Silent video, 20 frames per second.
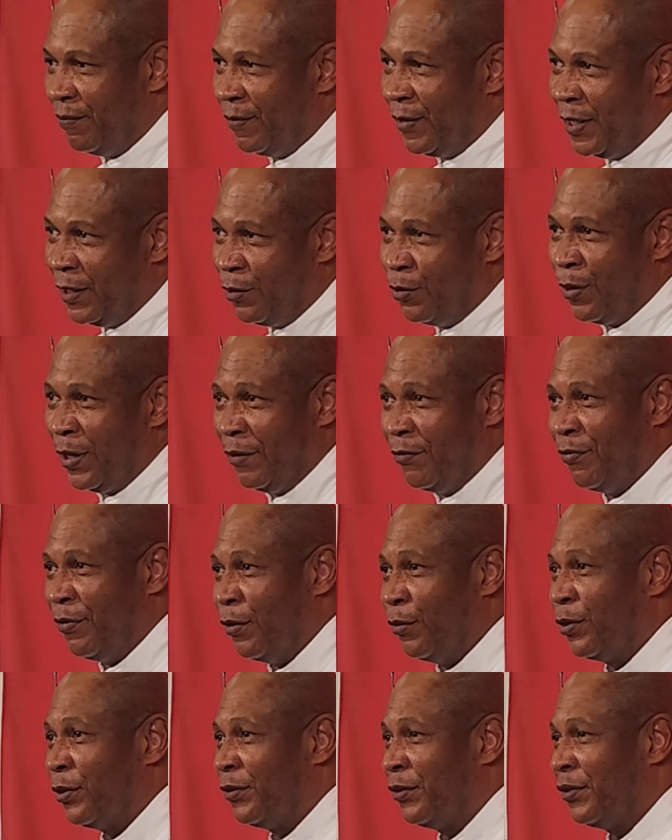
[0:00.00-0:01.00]
and great
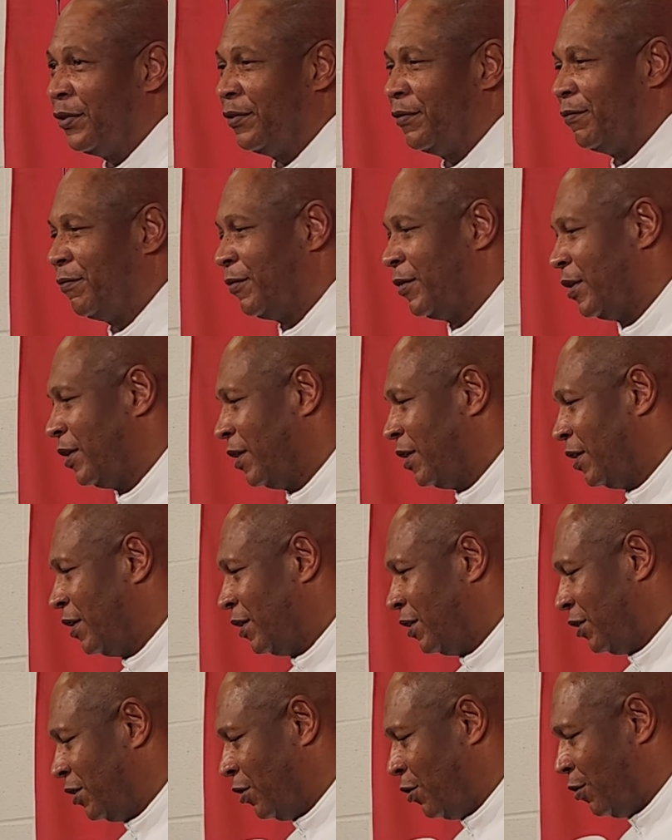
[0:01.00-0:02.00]
focus.
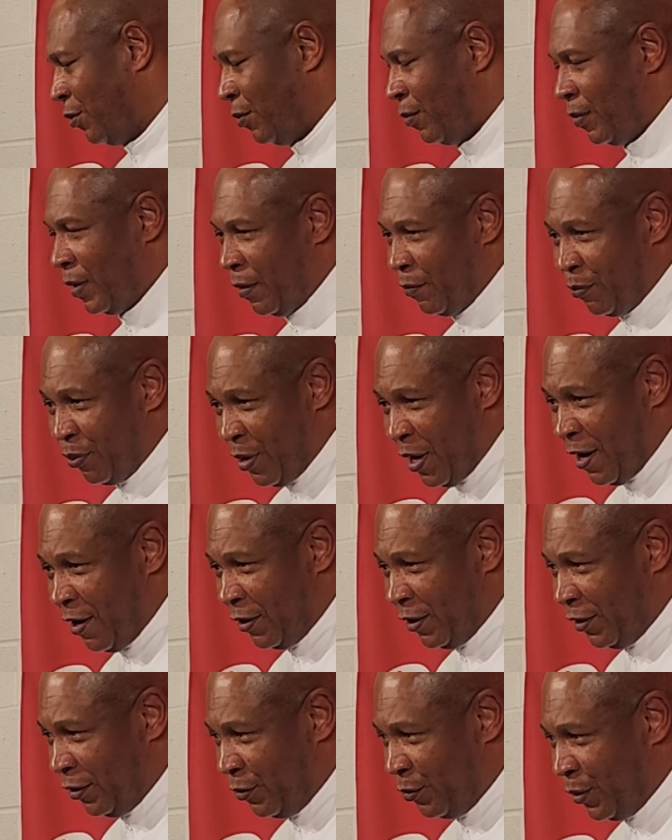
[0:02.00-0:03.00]
So I'm proud
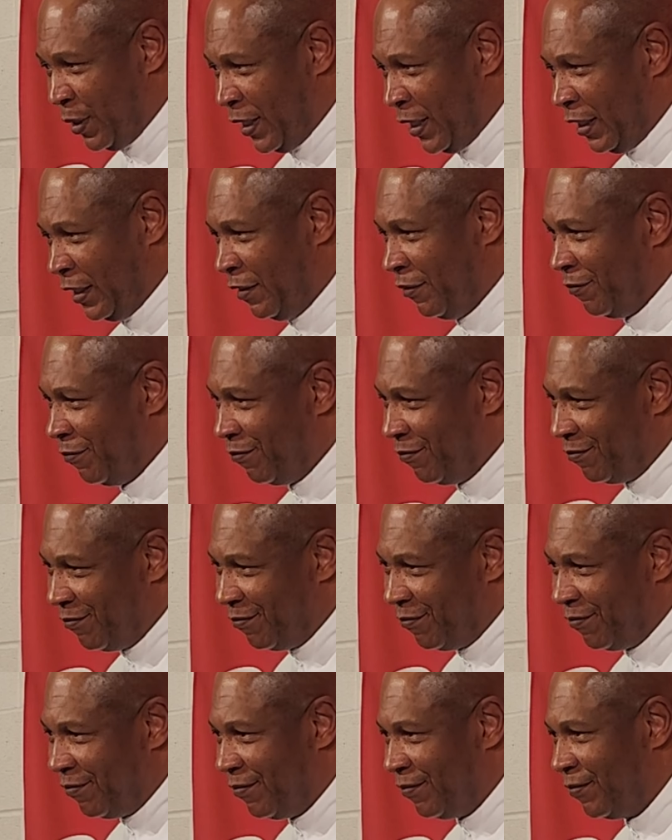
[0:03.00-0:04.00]
of the way
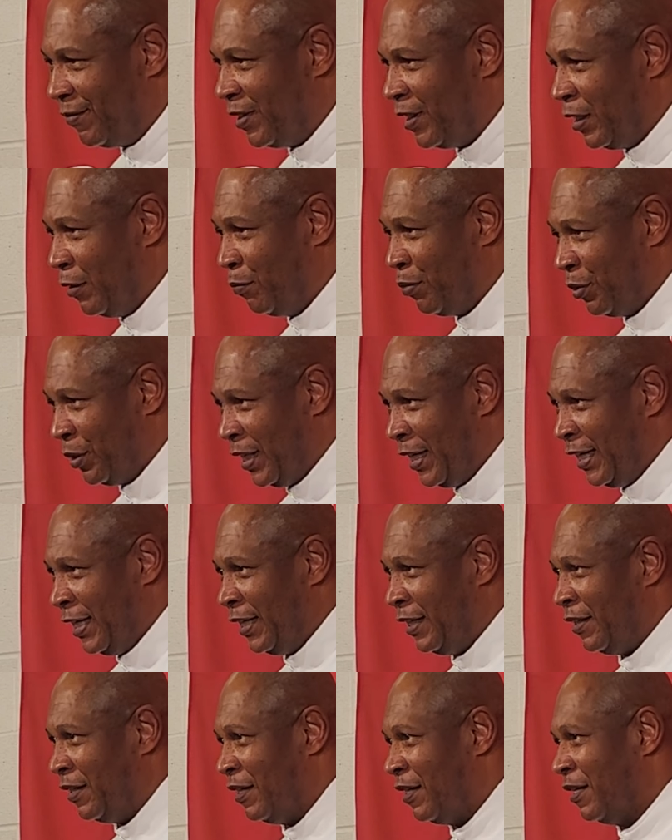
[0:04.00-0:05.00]
he played.
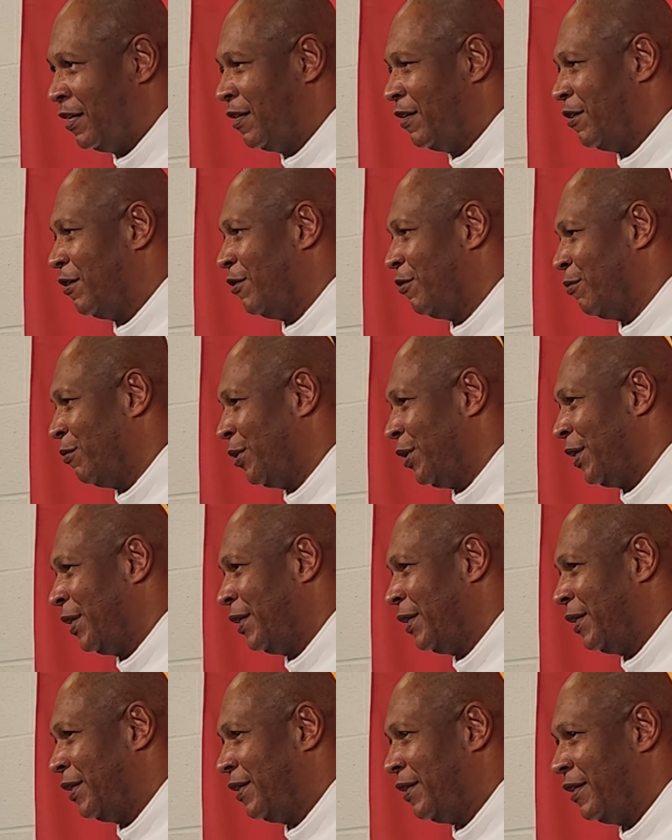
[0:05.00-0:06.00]
played, but
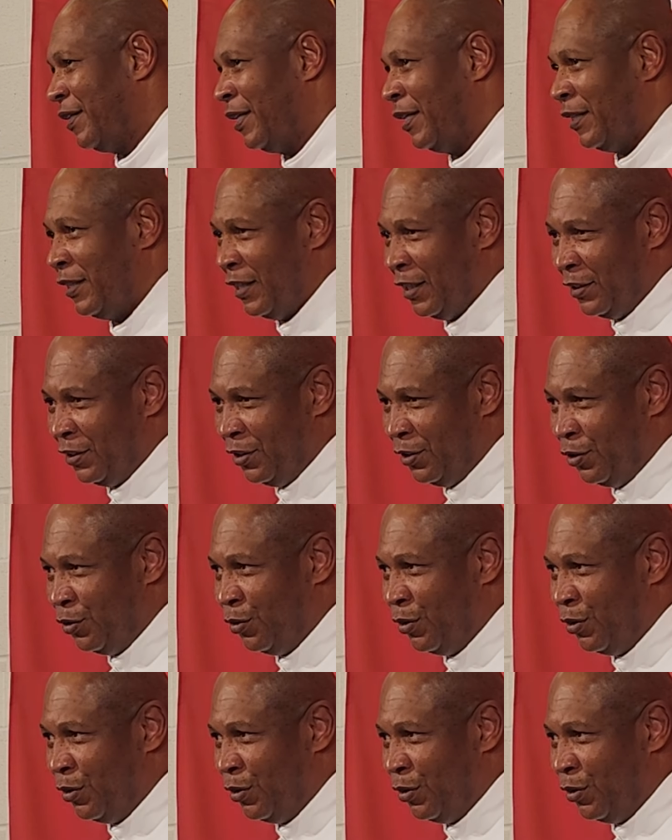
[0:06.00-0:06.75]
it doesn't do